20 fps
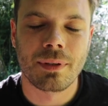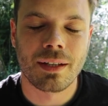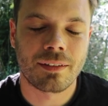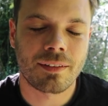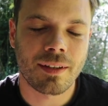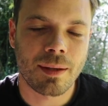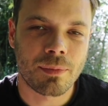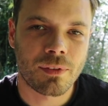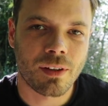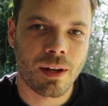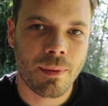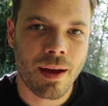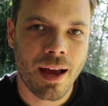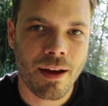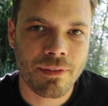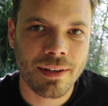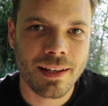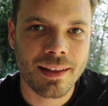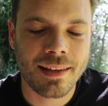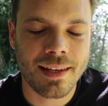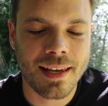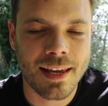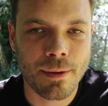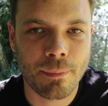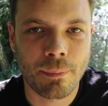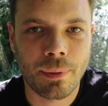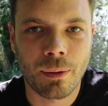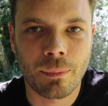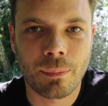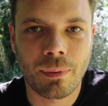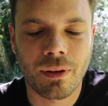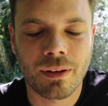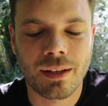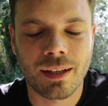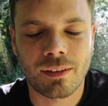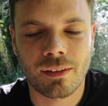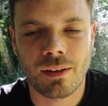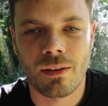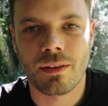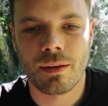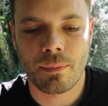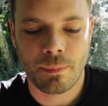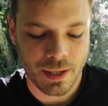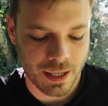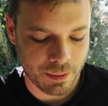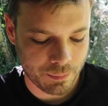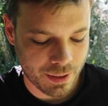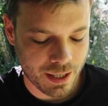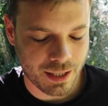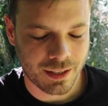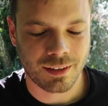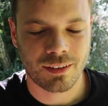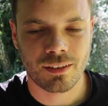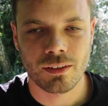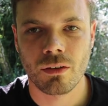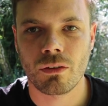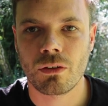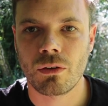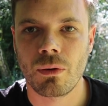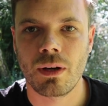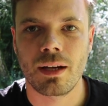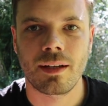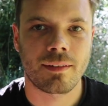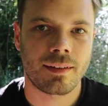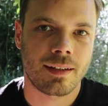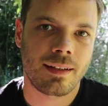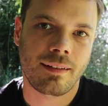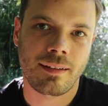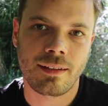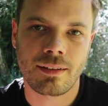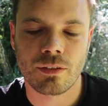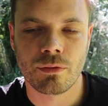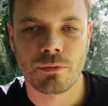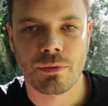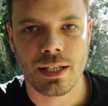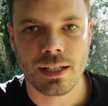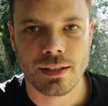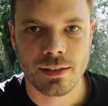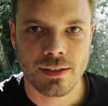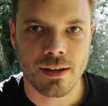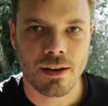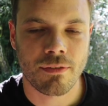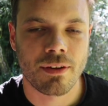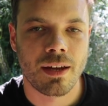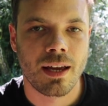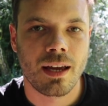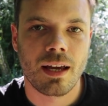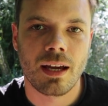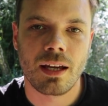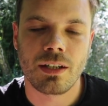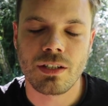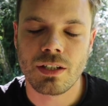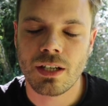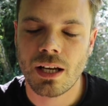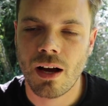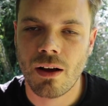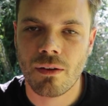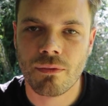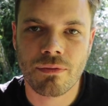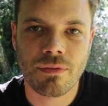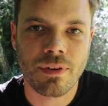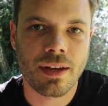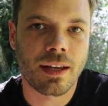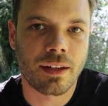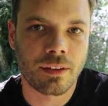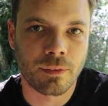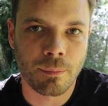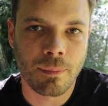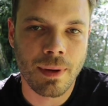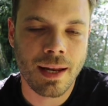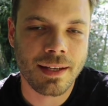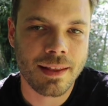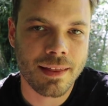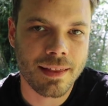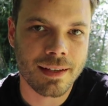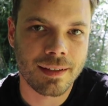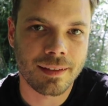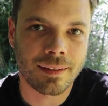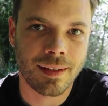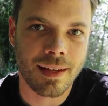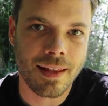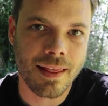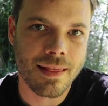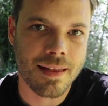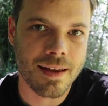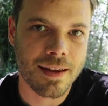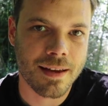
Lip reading: But at the same time, having the hip belt pockets on the backpack, it's not quite as easy to reach stuff and you can't fit as many things in